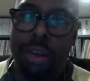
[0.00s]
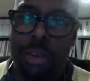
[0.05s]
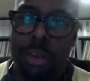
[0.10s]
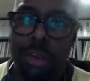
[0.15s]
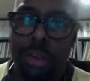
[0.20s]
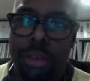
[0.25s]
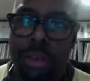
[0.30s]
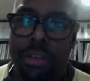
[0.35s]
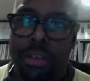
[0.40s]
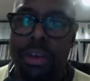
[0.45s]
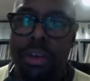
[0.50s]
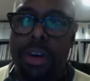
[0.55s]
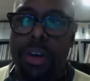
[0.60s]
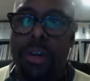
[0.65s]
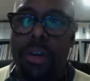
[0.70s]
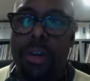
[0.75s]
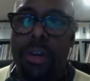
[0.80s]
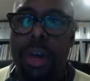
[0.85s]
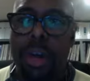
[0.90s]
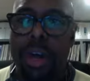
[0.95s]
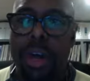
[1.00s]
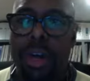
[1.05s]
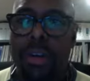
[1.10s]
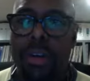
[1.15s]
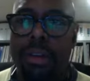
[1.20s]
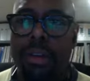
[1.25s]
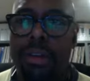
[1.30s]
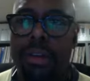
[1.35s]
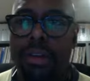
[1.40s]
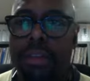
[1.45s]
B G O,
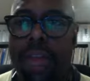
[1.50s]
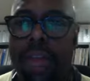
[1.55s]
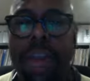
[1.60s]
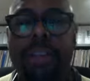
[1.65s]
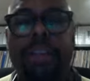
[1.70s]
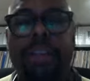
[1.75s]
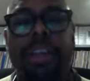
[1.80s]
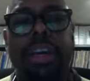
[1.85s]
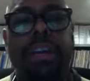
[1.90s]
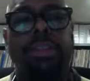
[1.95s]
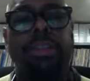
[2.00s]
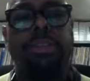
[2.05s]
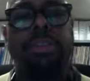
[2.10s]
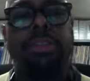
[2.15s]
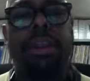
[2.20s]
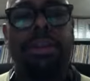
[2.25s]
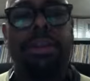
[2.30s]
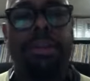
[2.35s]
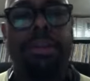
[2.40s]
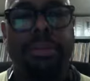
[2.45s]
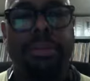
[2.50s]
and Jazz and Lincoln Center.